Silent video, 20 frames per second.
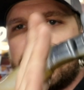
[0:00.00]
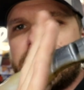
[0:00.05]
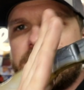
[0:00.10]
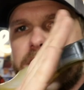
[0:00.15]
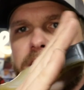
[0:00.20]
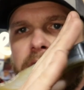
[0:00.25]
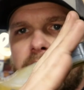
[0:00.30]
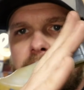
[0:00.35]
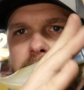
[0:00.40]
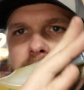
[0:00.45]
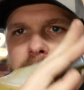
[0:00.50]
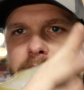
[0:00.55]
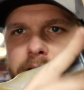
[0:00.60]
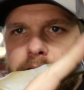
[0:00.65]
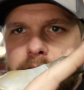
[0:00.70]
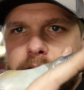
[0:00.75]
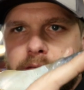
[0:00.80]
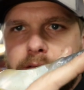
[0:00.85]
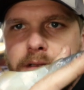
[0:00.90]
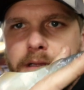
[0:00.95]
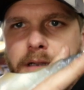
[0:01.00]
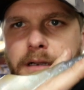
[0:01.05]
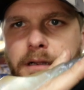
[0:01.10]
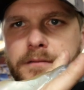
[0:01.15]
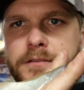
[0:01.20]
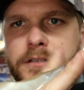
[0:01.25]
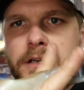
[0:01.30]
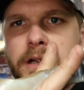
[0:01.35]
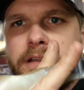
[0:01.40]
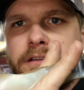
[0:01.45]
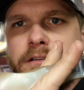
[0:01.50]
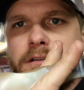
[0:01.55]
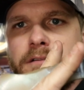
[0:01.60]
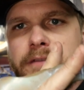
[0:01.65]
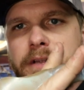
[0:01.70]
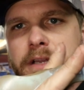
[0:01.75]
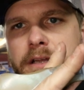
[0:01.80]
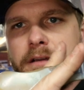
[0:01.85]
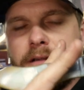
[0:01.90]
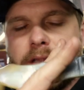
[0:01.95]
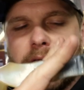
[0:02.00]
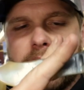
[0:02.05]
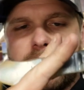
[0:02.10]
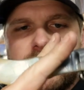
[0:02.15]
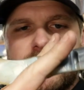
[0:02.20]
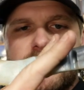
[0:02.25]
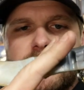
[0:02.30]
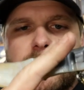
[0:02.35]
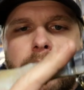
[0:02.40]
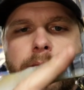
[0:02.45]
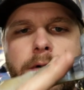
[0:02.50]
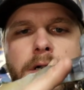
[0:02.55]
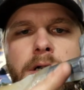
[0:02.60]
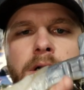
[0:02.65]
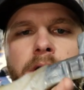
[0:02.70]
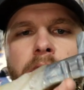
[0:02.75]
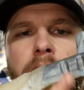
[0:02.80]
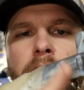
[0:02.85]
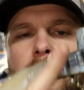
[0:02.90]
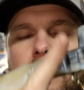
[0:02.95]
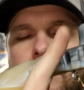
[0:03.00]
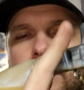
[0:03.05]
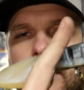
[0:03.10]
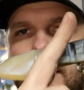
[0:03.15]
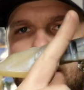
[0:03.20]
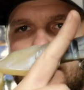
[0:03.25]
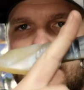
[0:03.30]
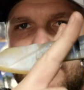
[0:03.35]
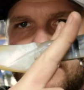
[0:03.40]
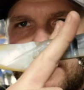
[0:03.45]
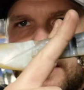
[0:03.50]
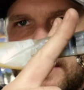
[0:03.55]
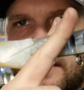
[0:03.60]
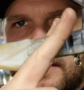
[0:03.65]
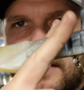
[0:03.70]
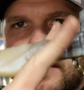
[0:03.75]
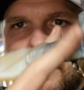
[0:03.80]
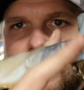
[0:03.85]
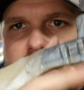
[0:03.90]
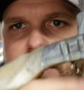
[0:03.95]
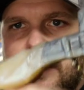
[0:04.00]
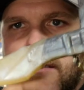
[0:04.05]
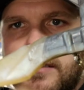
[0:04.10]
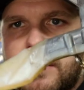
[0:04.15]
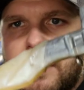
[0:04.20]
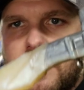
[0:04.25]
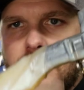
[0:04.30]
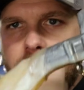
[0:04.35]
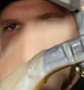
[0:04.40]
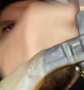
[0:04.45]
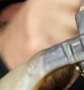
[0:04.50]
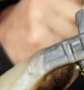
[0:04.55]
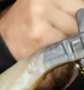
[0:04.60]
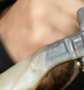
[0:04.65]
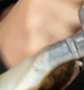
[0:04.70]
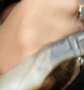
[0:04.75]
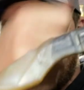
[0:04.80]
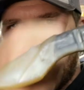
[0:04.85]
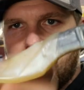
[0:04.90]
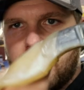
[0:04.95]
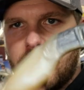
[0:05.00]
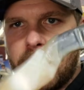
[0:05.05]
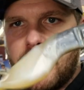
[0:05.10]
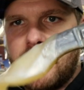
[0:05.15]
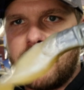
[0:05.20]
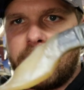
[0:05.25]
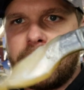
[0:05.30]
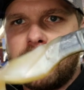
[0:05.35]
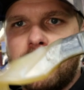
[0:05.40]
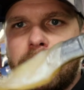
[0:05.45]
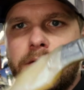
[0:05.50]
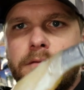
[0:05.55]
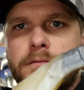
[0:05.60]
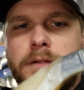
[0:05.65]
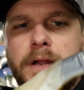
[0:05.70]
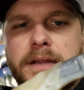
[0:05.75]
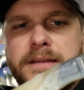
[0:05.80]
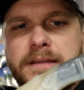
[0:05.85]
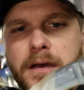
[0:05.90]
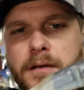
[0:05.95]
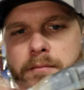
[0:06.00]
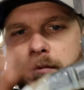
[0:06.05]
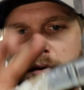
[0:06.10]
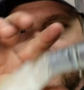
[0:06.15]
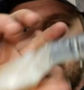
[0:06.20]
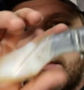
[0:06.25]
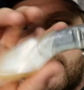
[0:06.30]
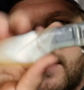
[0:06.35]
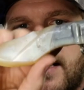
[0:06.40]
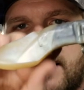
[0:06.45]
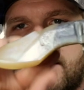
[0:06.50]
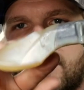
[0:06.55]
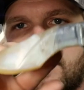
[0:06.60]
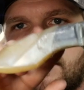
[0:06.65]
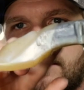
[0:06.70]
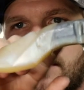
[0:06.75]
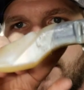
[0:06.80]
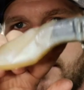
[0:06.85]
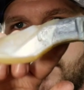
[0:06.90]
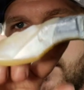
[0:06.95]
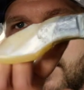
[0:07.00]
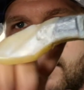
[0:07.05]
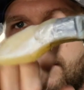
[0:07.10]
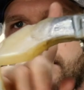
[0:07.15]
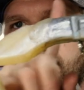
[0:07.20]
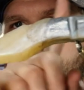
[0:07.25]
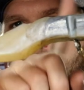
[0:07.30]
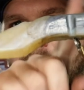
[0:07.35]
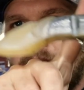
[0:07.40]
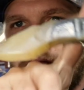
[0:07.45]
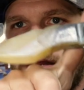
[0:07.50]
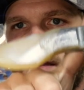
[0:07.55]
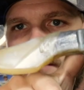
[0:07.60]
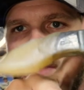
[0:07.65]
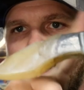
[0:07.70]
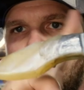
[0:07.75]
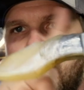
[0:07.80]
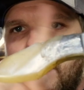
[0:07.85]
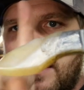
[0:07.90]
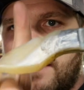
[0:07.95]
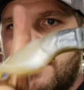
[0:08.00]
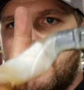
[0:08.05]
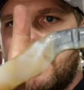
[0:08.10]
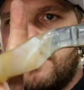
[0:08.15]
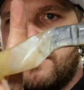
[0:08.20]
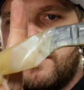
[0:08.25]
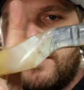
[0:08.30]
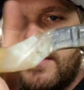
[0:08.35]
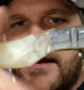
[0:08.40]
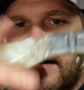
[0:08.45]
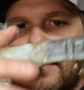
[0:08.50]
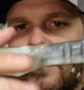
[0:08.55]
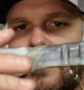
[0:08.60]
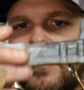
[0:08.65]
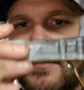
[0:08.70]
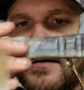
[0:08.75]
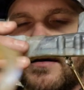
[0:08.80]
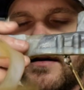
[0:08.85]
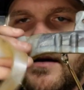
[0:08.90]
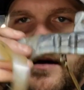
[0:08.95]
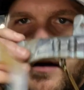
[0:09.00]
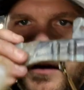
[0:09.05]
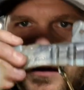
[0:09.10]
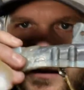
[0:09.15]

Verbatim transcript: this tail, and I'll try and do a video of that this summer. You cut this tail with the scissors and you run that butter knife right down both sides of the rubber on the bait and the new tail, and